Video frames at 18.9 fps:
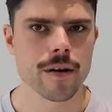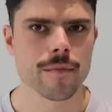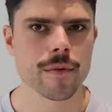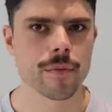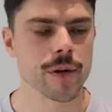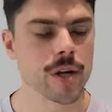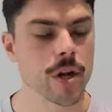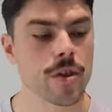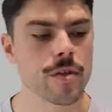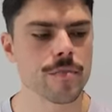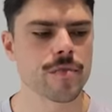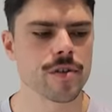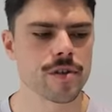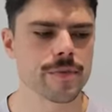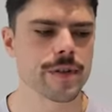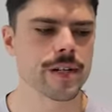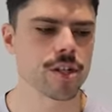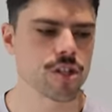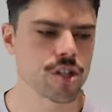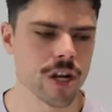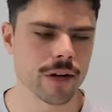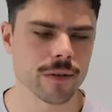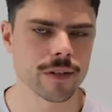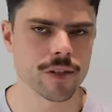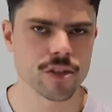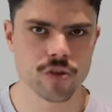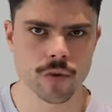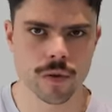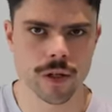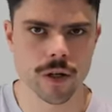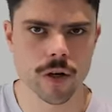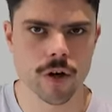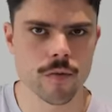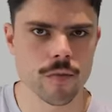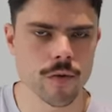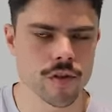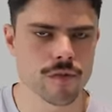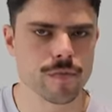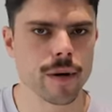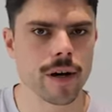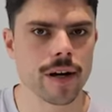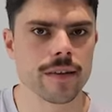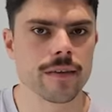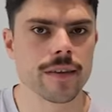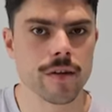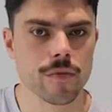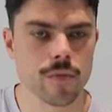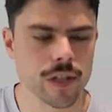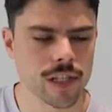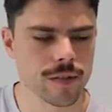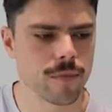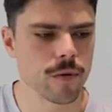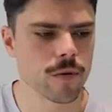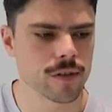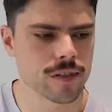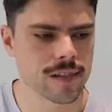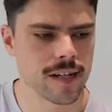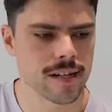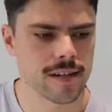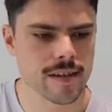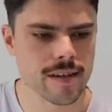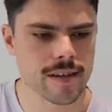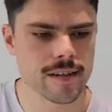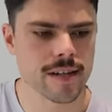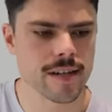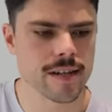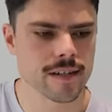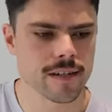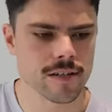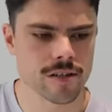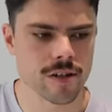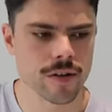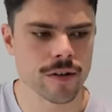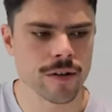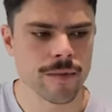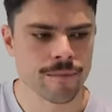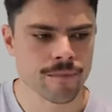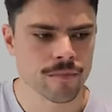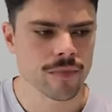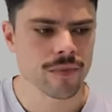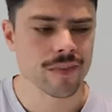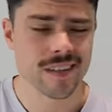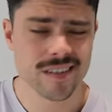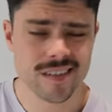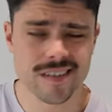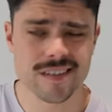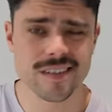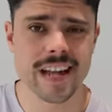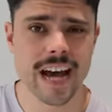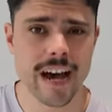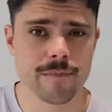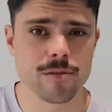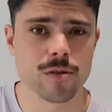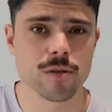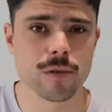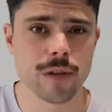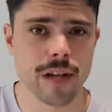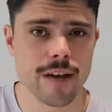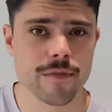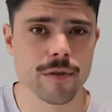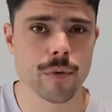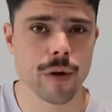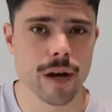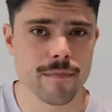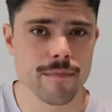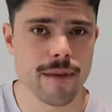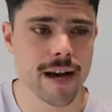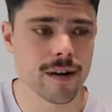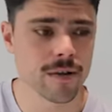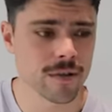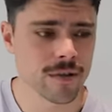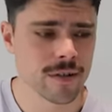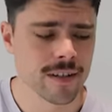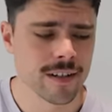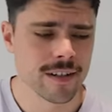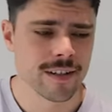But we know that Brisbane are generally strong at home despite their really poor start to the season. So this is an absolute heavyweight battle.